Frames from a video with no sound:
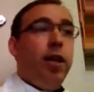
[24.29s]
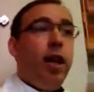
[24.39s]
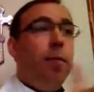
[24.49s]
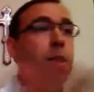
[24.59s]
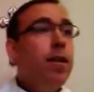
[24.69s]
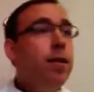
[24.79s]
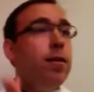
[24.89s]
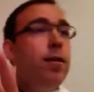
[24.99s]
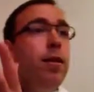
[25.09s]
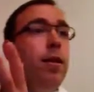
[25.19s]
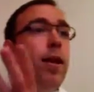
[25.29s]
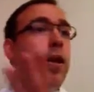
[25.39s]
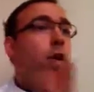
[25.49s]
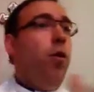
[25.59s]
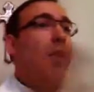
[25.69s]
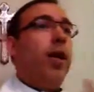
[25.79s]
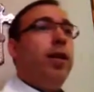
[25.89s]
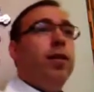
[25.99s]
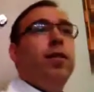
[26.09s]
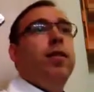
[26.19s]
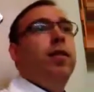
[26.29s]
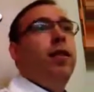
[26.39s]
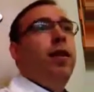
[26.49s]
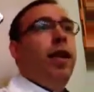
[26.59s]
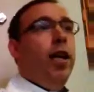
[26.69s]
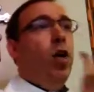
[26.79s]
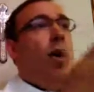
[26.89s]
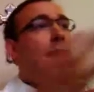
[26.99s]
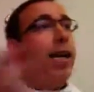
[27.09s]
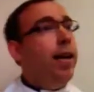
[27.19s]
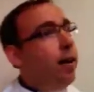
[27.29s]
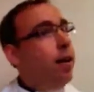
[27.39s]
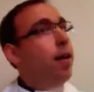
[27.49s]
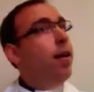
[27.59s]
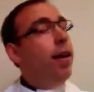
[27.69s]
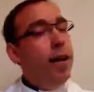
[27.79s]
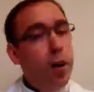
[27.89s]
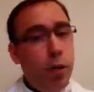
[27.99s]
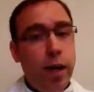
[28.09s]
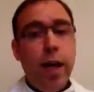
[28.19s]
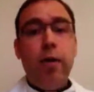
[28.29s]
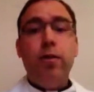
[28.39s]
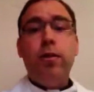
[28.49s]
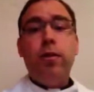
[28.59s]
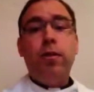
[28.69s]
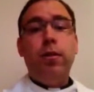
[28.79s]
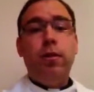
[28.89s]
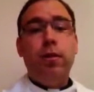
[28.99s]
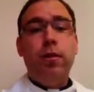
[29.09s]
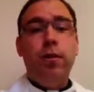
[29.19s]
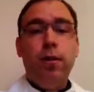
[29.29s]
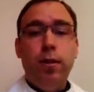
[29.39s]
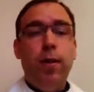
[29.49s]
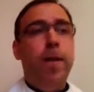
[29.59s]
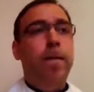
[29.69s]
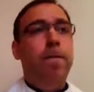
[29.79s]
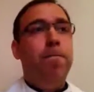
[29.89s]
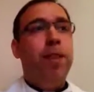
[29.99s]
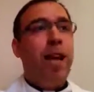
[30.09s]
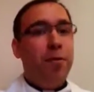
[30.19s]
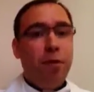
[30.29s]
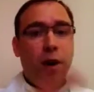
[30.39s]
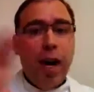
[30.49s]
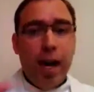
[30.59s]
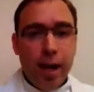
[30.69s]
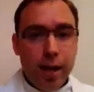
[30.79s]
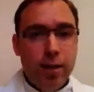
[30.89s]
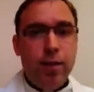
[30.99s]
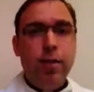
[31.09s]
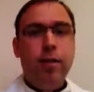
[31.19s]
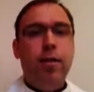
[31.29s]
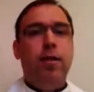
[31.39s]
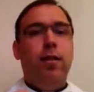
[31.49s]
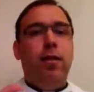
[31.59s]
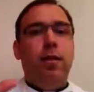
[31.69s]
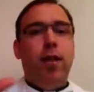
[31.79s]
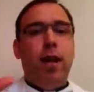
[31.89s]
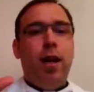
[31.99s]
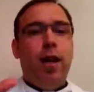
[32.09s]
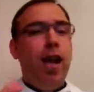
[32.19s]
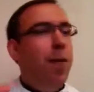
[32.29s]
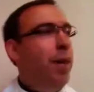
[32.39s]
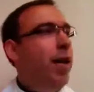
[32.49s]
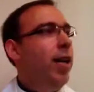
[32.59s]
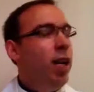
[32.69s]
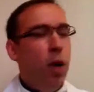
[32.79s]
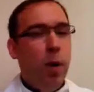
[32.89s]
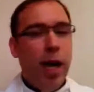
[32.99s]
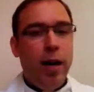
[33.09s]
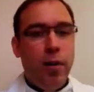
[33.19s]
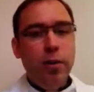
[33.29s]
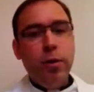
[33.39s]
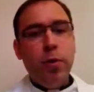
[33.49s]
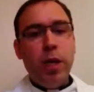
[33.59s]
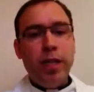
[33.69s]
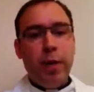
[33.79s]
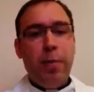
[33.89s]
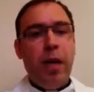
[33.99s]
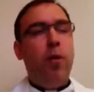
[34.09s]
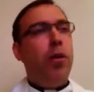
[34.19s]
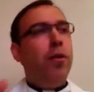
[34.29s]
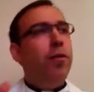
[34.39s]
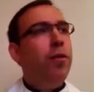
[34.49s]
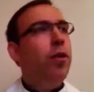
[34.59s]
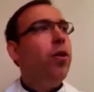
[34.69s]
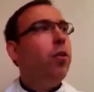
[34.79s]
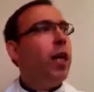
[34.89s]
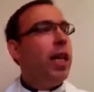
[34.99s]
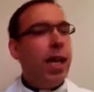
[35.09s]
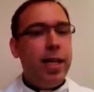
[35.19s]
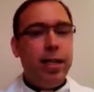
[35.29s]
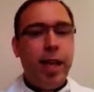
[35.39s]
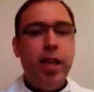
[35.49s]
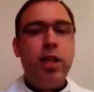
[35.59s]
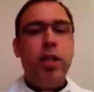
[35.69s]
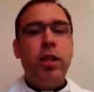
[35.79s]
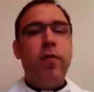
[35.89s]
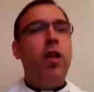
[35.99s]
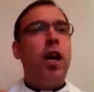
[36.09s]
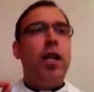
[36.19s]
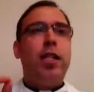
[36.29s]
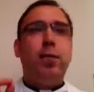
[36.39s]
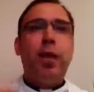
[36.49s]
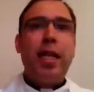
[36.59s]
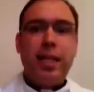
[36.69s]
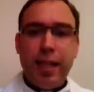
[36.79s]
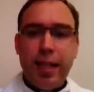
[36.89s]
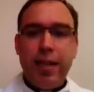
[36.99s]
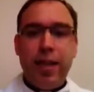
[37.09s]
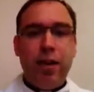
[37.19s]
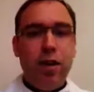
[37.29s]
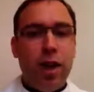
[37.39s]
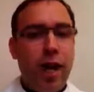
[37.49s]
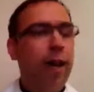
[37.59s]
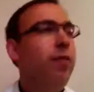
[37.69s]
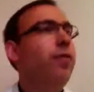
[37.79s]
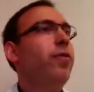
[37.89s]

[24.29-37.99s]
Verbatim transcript: comings and goings, and going in and going out. That phrase, uh, come in and go out, was about the full realization of God's blessings in our life.